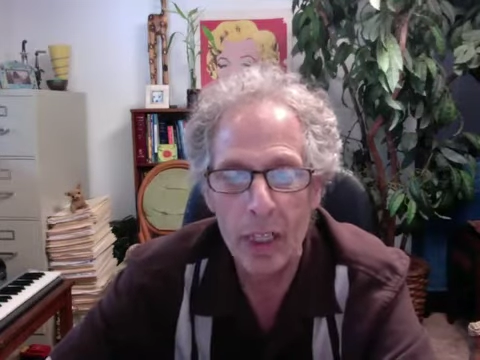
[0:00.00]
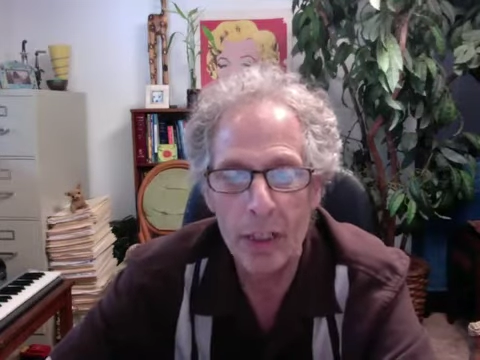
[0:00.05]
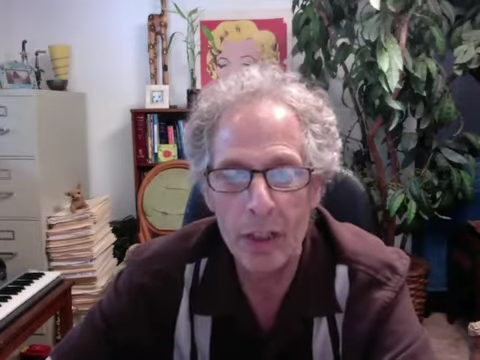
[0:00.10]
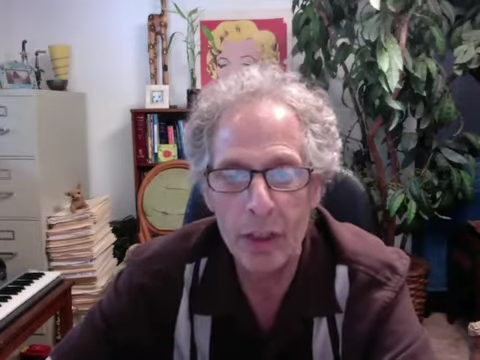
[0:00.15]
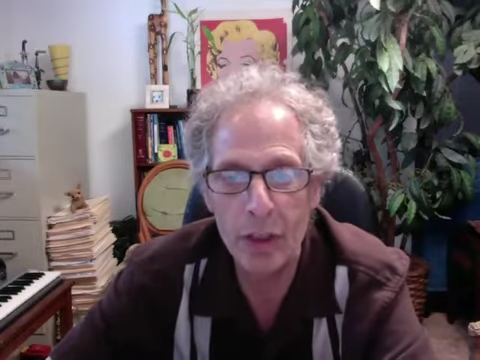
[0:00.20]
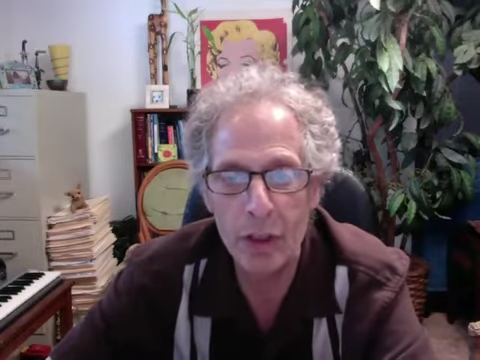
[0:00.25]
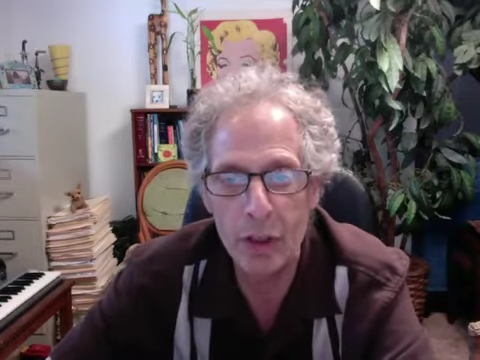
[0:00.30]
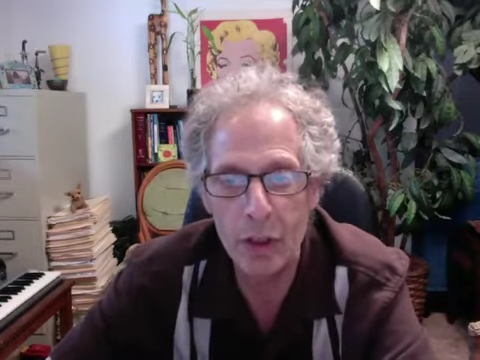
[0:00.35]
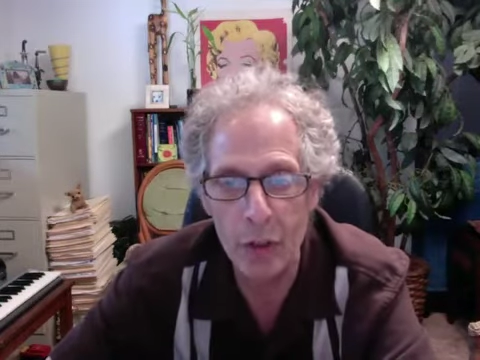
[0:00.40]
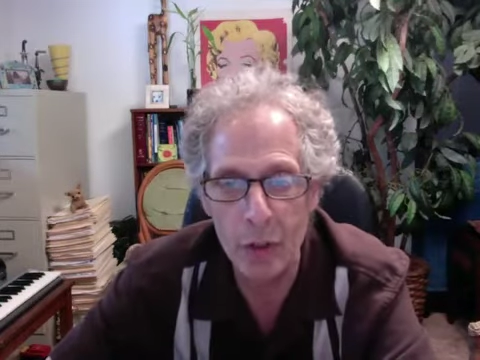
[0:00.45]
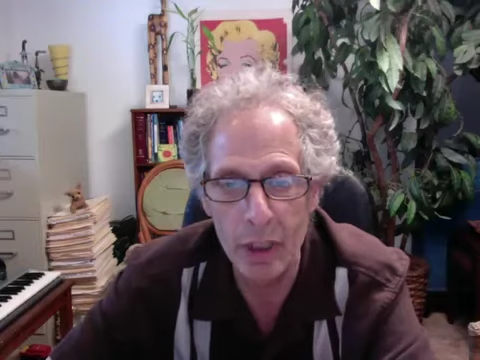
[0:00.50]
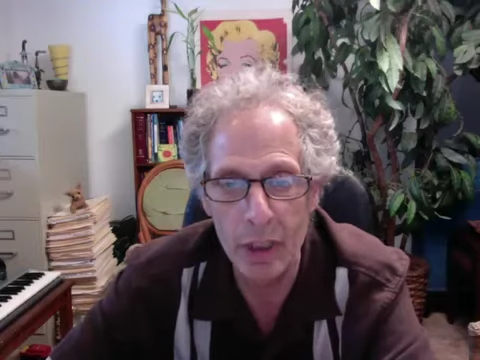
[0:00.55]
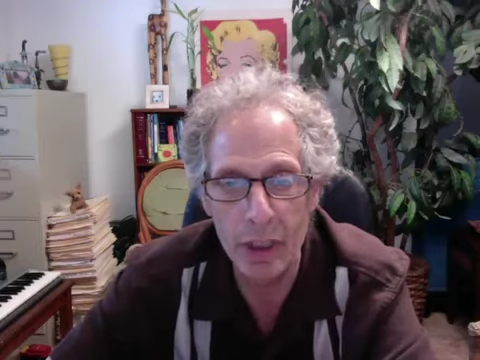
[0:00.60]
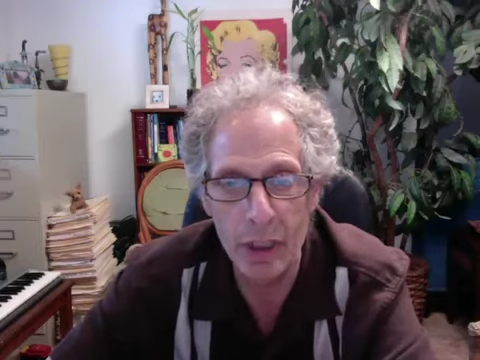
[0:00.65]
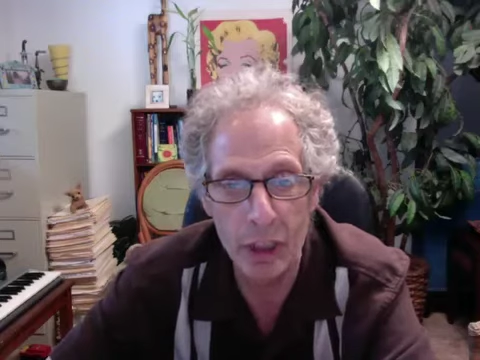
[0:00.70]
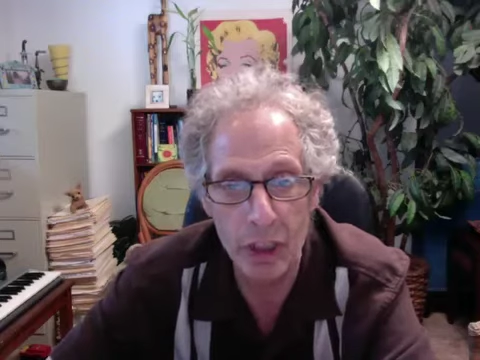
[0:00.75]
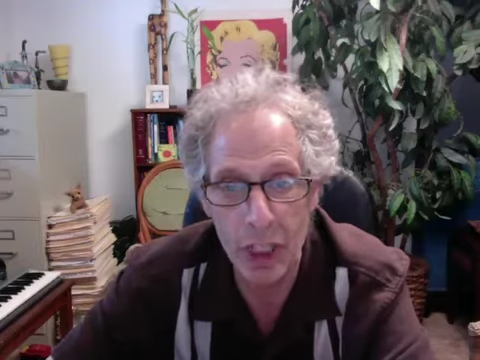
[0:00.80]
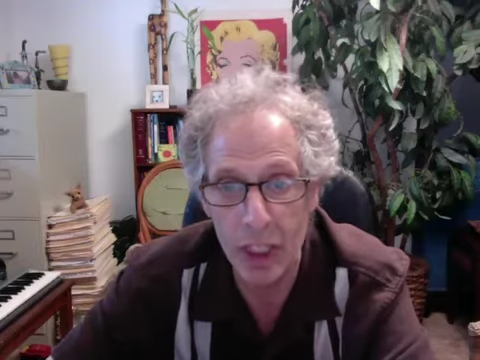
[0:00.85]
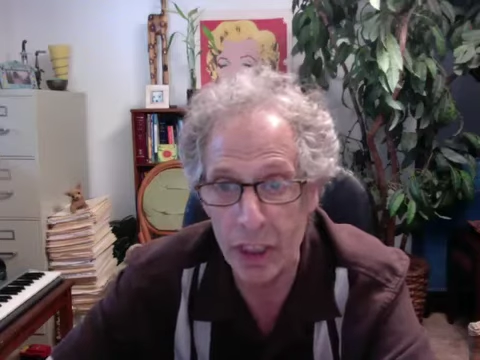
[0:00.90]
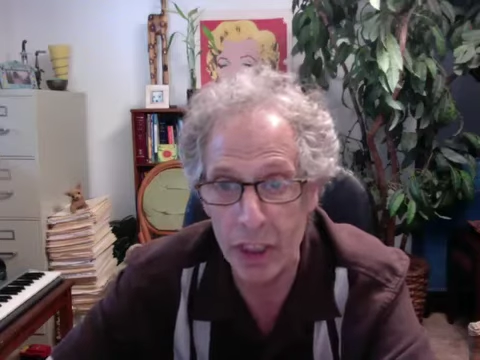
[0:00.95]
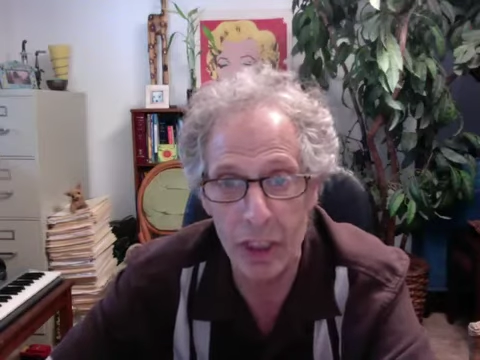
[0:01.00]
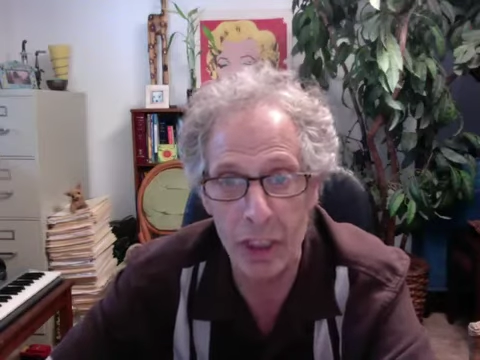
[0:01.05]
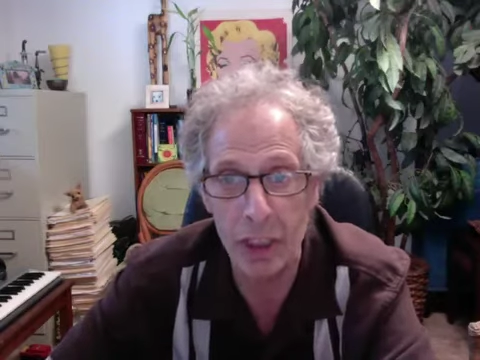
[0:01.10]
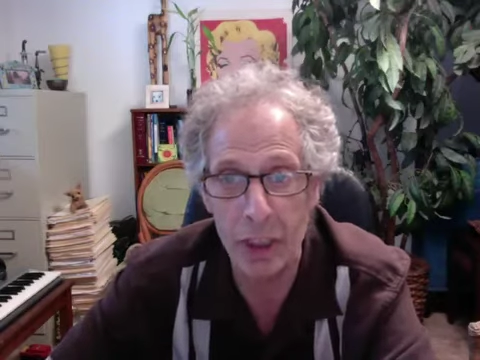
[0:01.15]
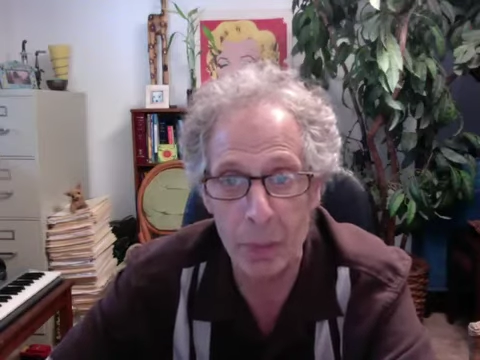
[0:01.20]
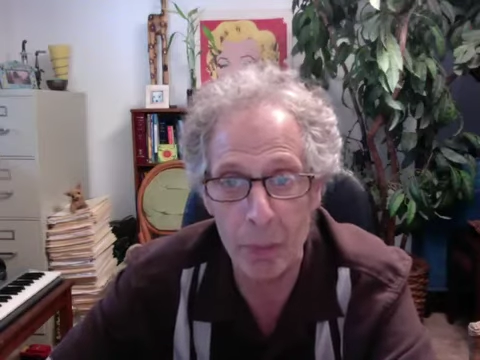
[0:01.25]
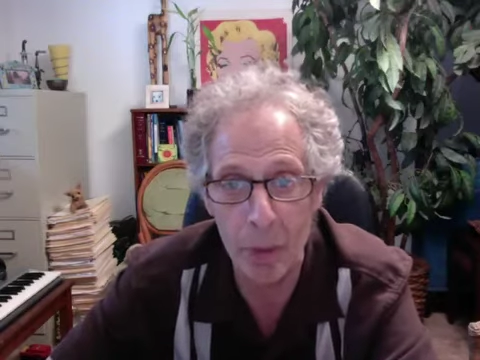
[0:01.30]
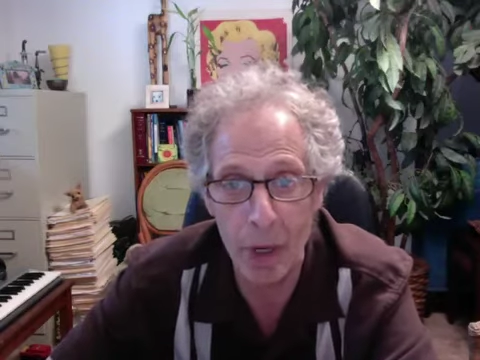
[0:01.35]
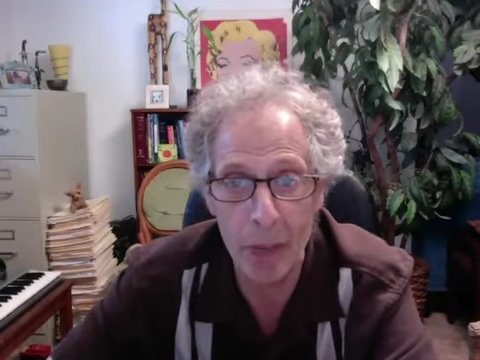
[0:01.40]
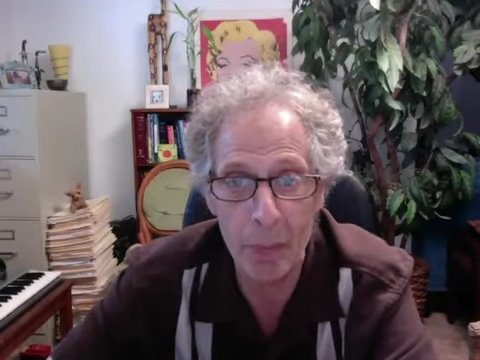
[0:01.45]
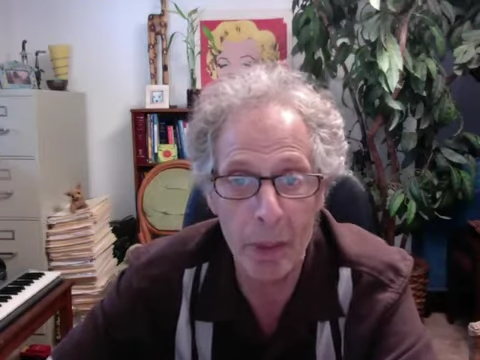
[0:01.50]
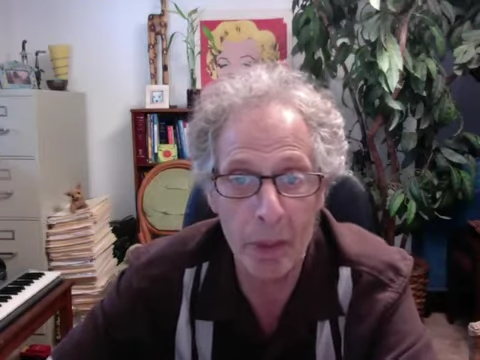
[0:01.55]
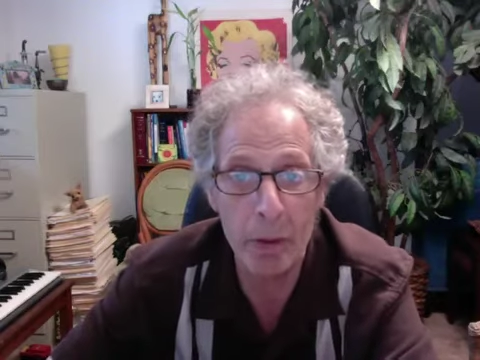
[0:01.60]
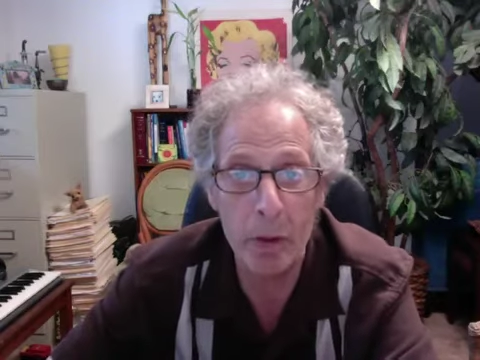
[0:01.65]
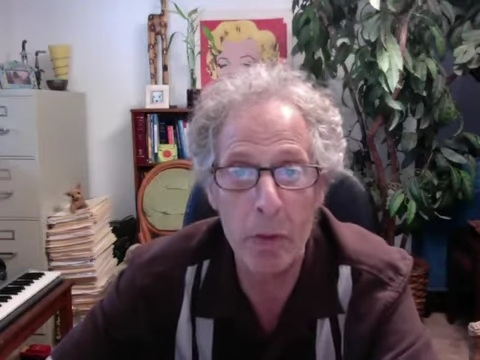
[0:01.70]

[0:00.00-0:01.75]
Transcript: to do it just as an experiment.